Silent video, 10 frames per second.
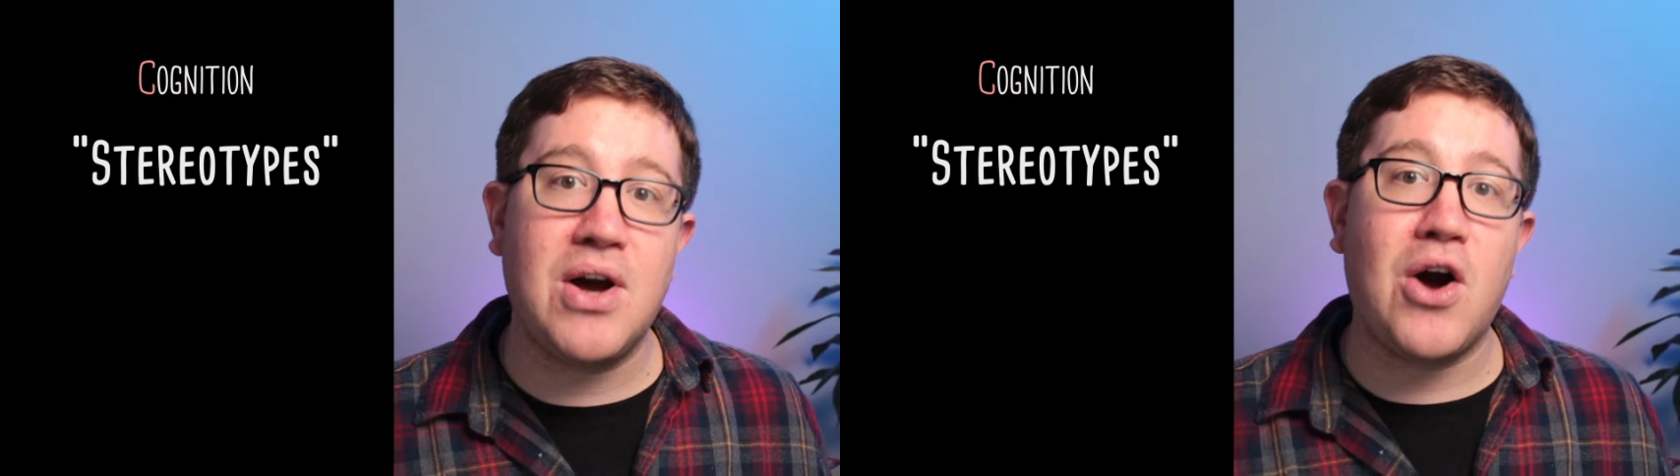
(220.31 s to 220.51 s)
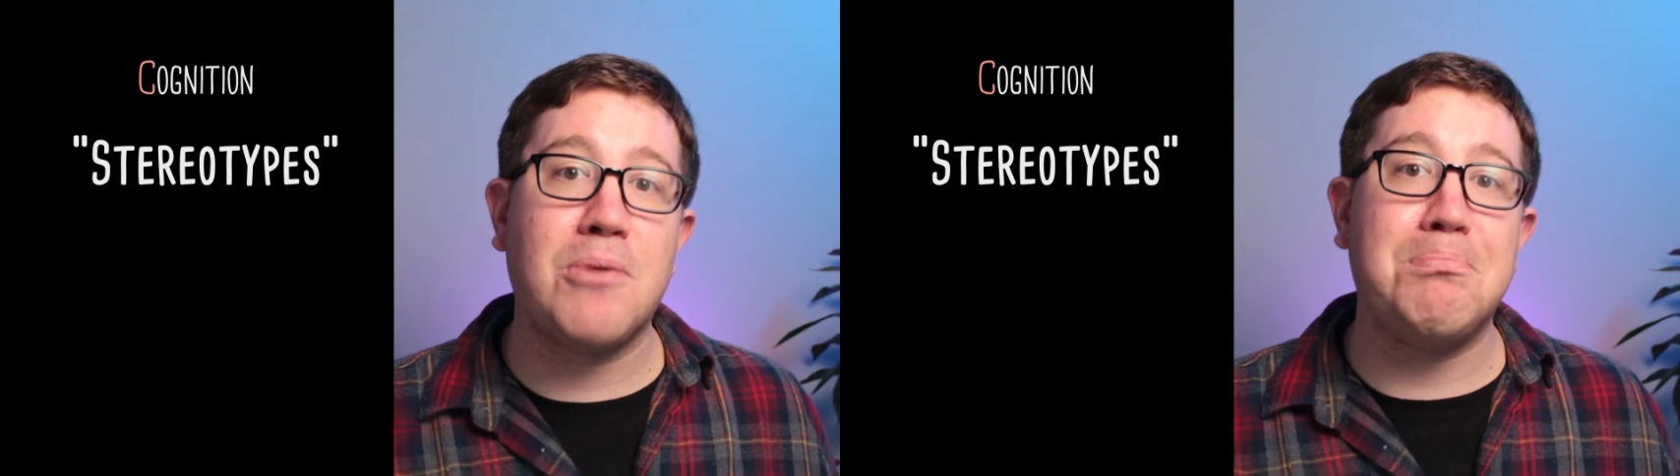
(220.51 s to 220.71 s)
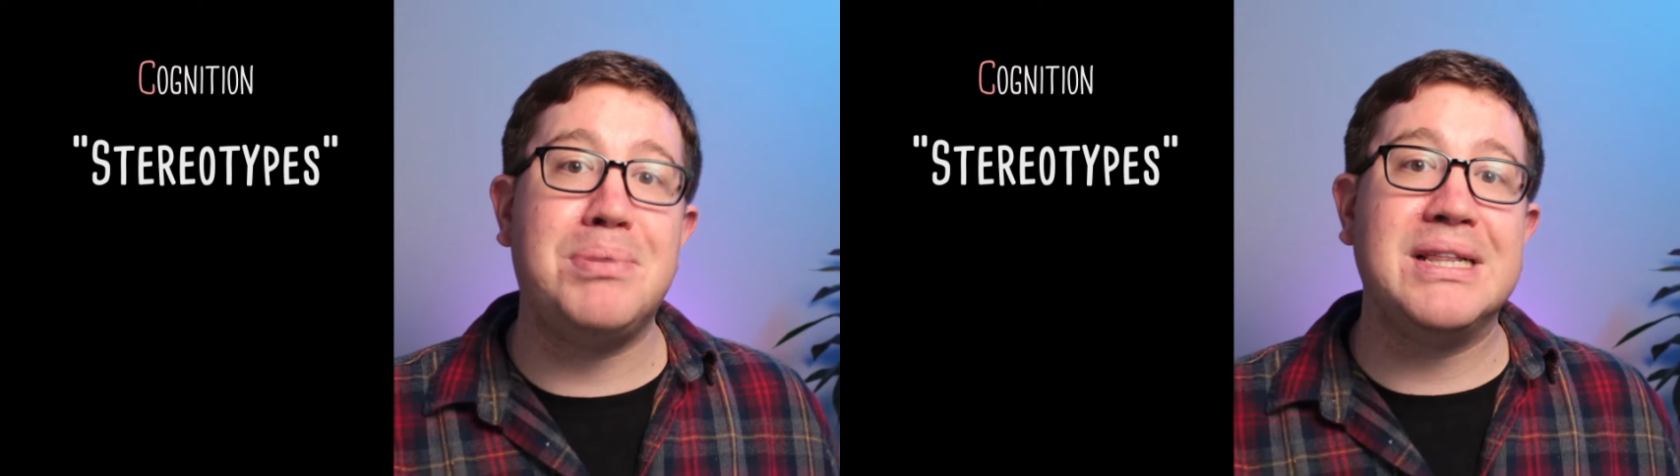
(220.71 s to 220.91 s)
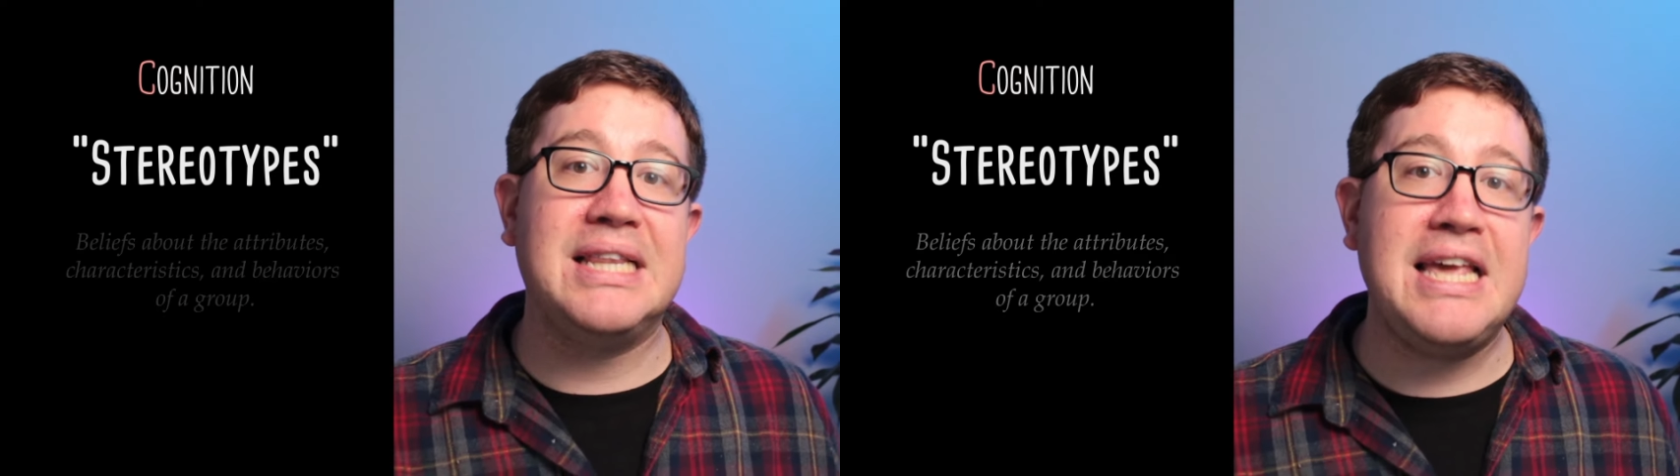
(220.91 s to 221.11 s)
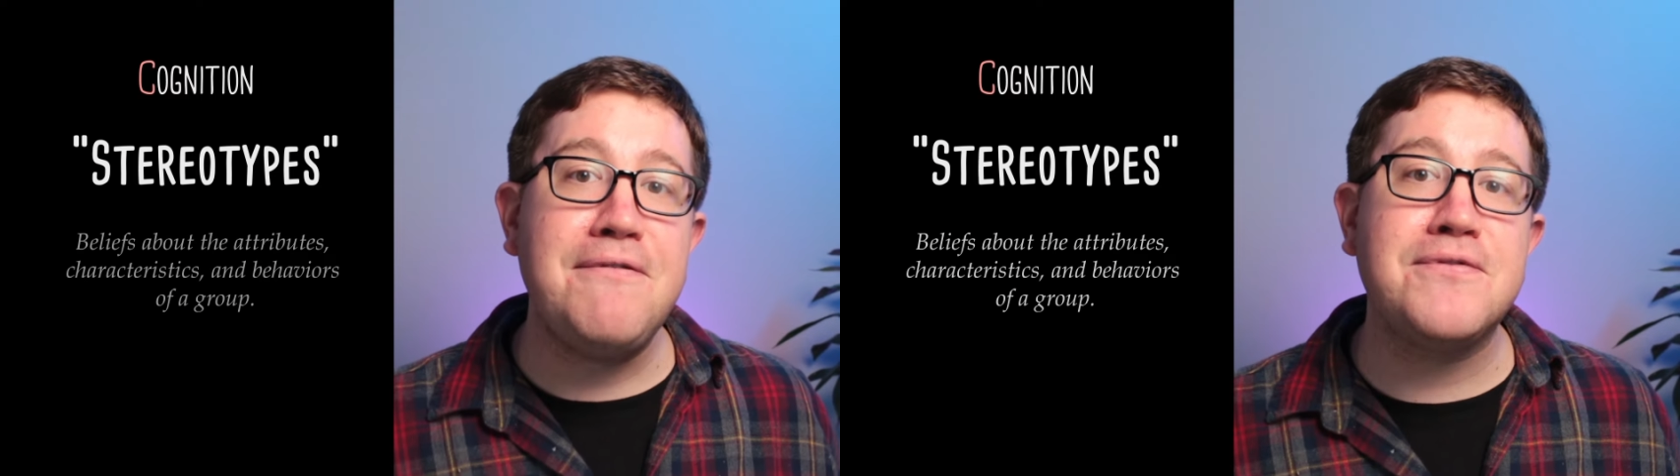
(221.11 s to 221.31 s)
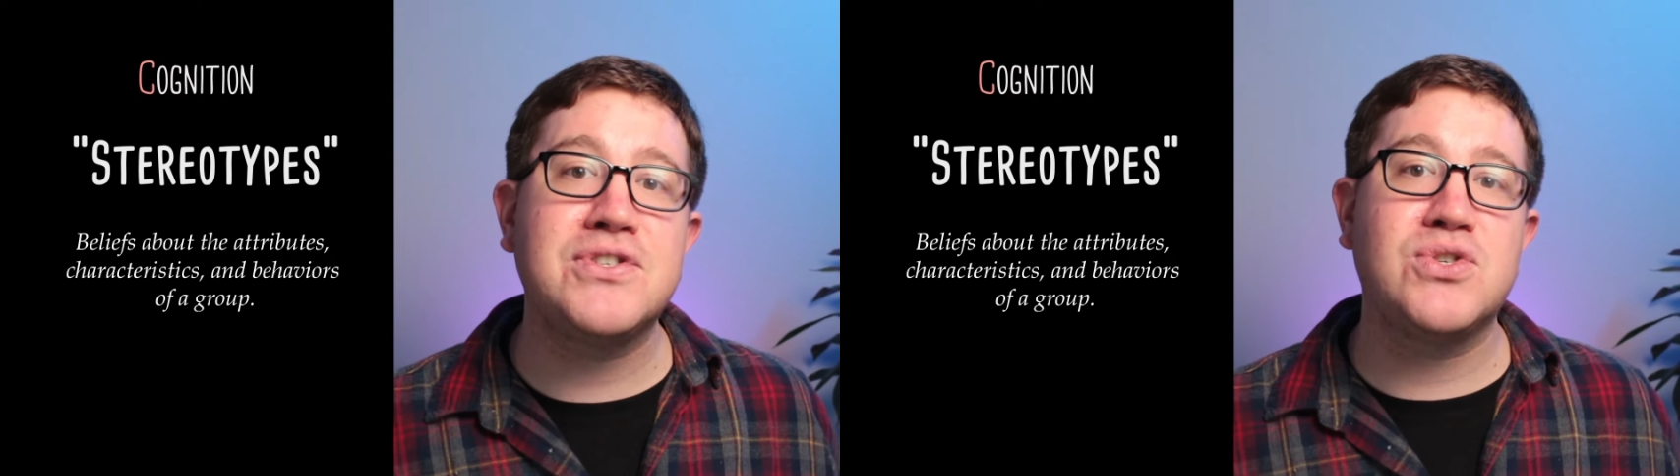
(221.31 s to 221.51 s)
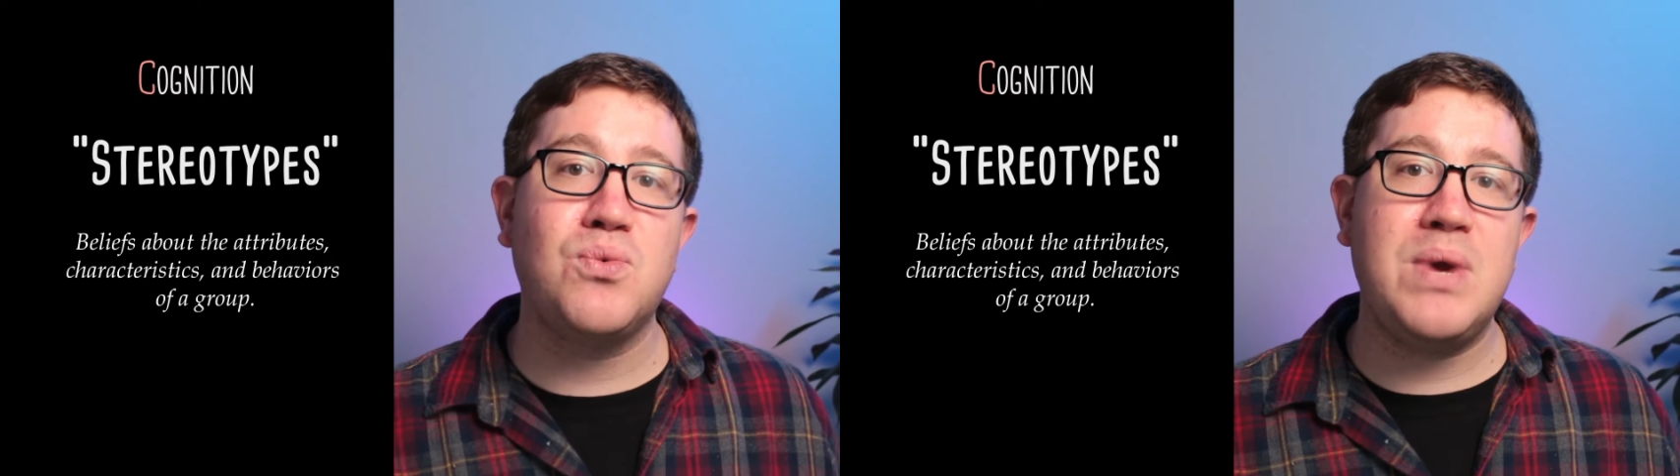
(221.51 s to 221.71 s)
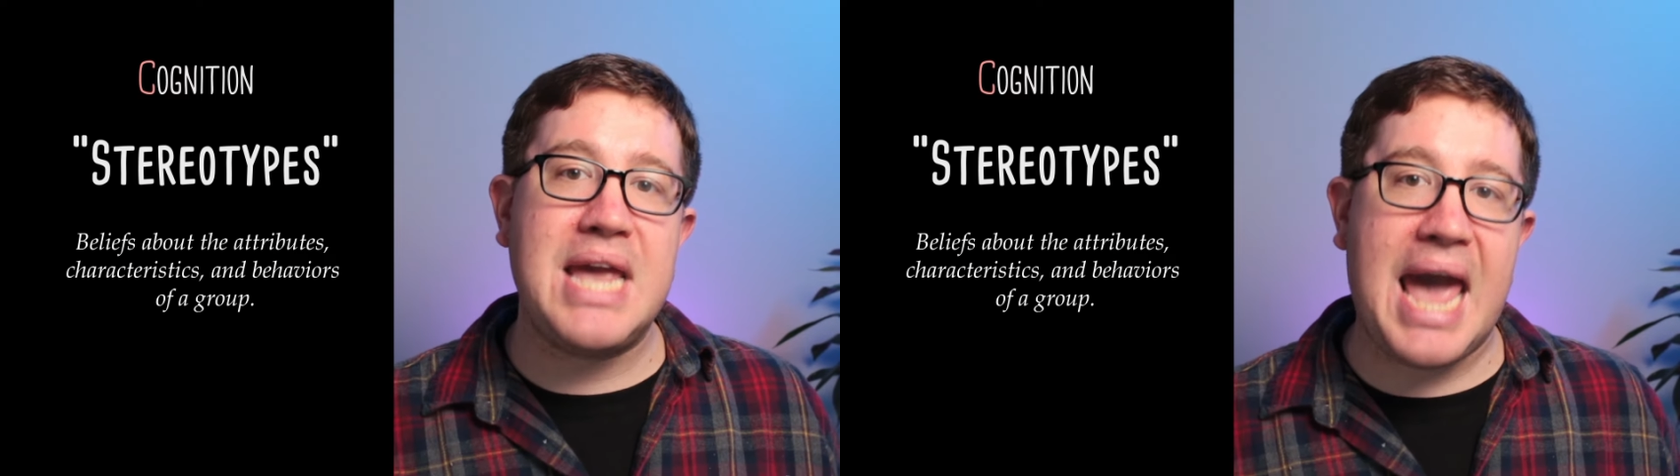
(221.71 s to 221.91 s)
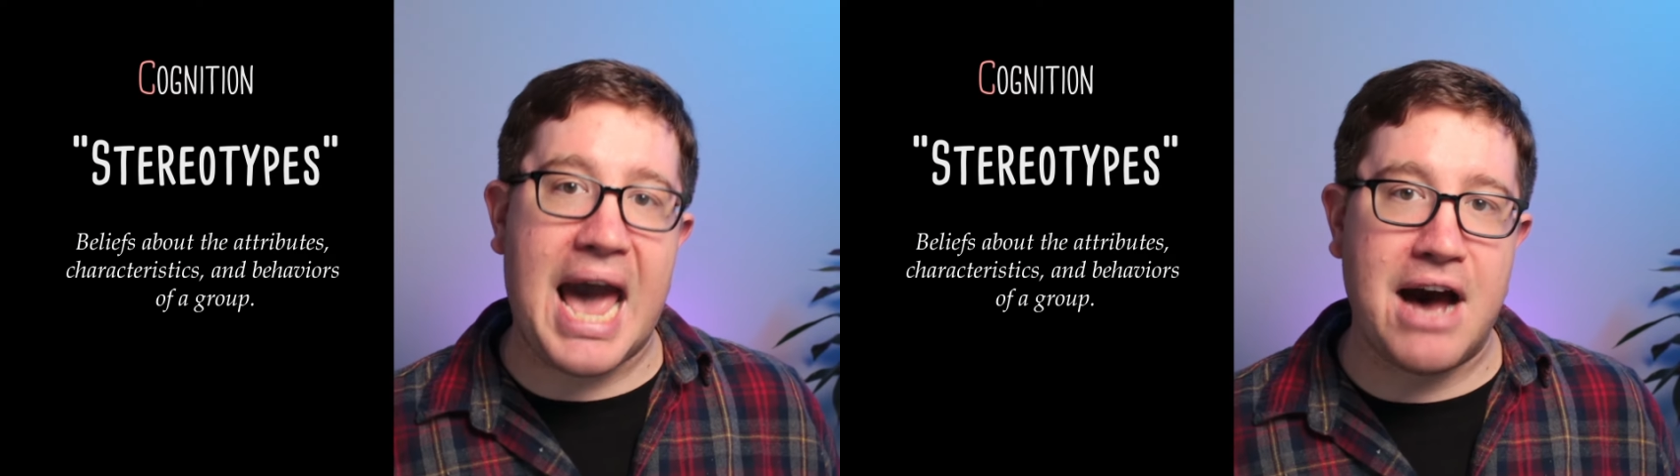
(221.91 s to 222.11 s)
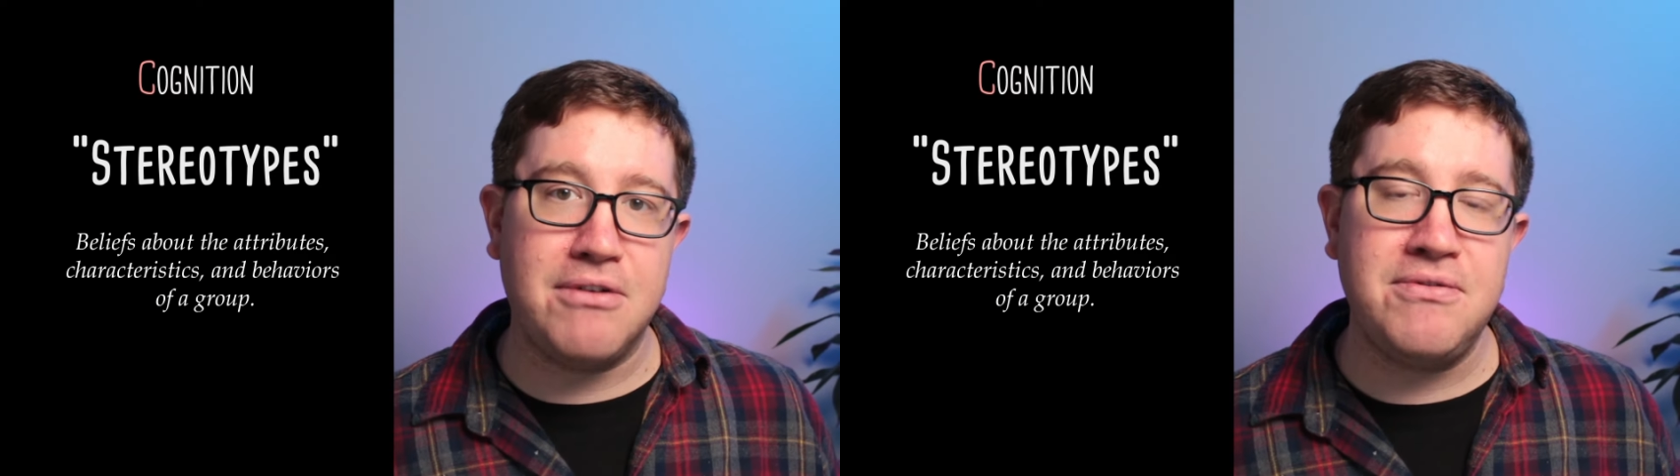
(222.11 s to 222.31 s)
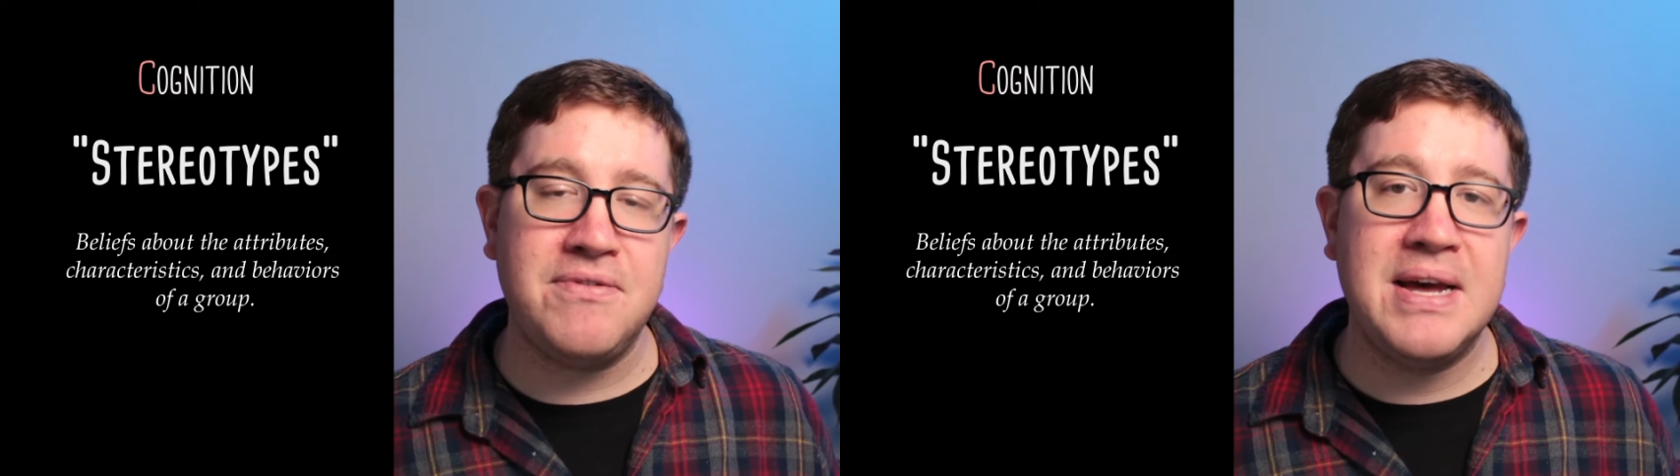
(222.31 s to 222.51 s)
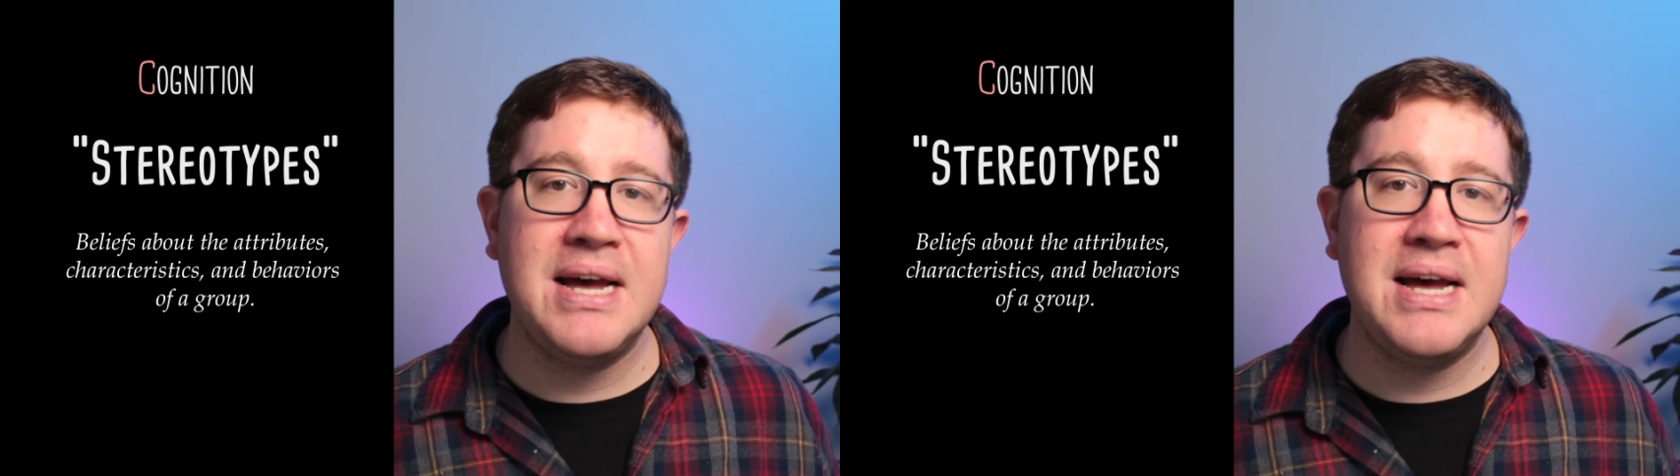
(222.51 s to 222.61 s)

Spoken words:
are beliefs we have